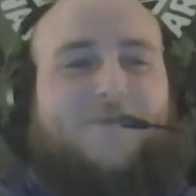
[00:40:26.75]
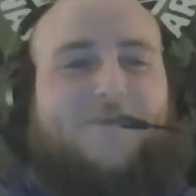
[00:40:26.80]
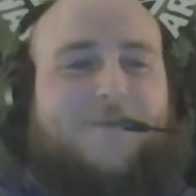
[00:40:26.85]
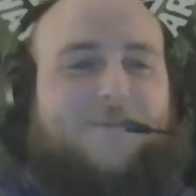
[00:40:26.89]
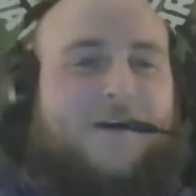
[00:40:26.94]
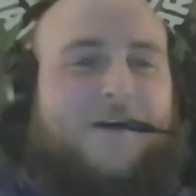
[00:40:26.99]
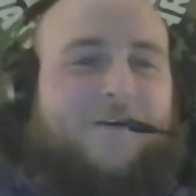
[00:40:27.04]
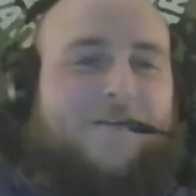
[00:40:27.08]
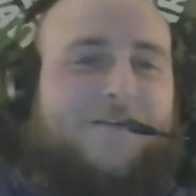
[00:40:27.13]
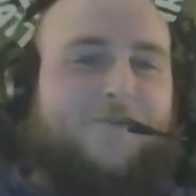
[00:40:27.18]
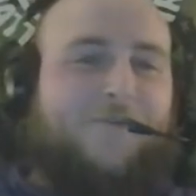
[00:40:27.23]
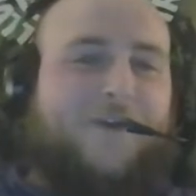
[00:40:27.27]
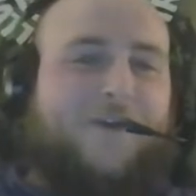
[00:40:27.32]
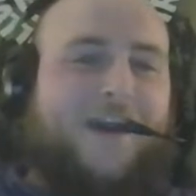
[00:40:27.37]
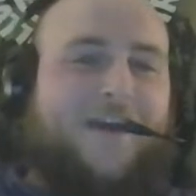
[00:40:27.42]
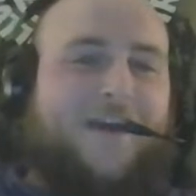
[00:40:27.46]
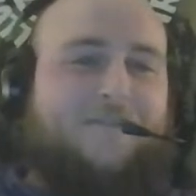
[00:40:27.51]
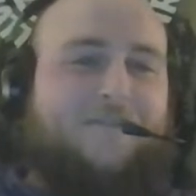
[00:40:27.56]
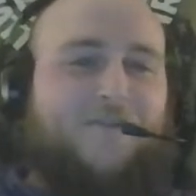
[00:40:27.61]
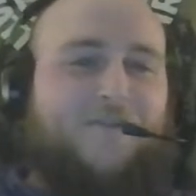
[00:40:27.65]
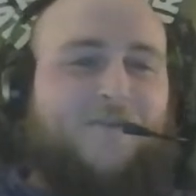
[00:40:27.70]
but Moen, we
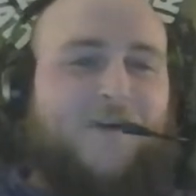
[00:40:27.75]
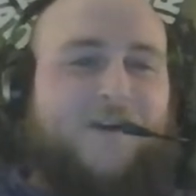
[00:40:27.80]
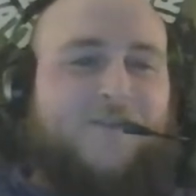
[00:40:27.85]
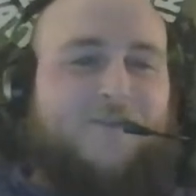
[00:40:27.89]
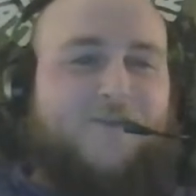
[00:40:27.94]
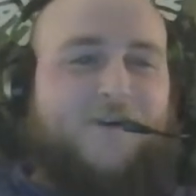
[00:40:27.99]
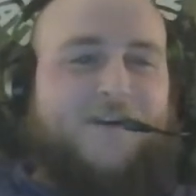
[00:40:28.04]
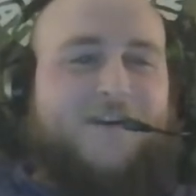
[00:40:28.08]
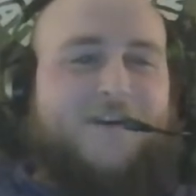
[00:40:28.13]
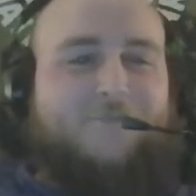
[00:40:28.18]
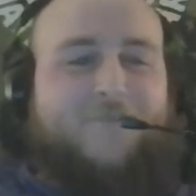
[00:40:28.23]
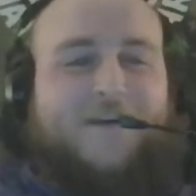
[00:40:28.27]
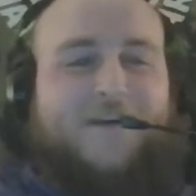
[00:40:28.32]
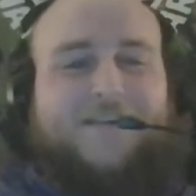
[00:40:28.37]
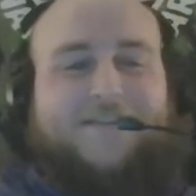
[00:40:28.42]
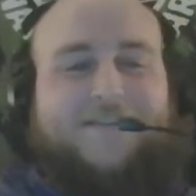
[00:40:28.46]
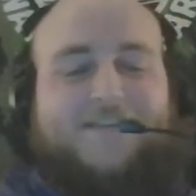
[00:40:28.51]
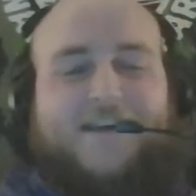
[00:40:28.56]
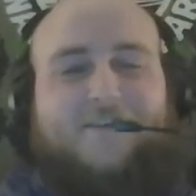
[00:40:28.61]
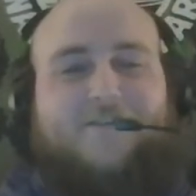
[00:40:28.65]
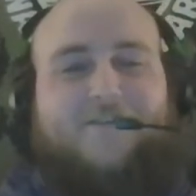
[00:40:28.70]
haven't won one in my
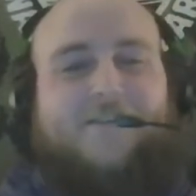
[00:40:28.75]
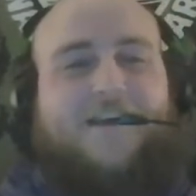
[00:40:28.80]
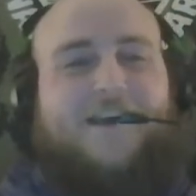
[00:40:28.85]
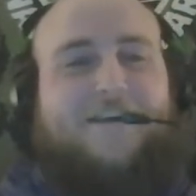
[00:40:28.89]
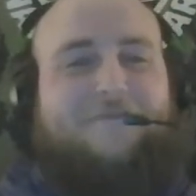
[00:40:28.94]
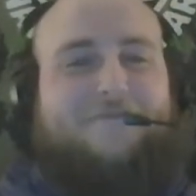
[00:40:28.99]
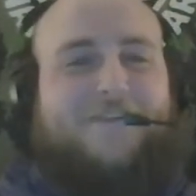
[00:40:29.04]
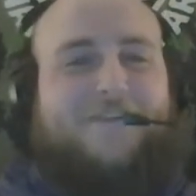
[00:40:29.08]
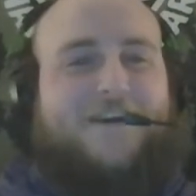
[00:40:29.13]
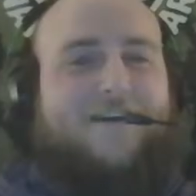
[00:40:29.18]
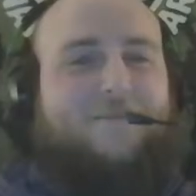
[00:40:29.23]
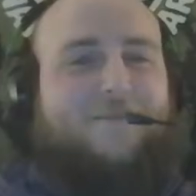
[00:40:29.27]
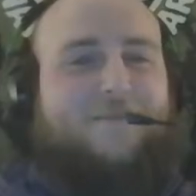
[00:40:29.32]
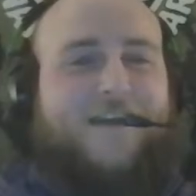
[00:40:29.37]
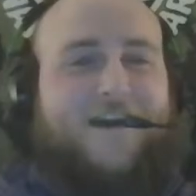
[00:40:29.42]
entire lifetime,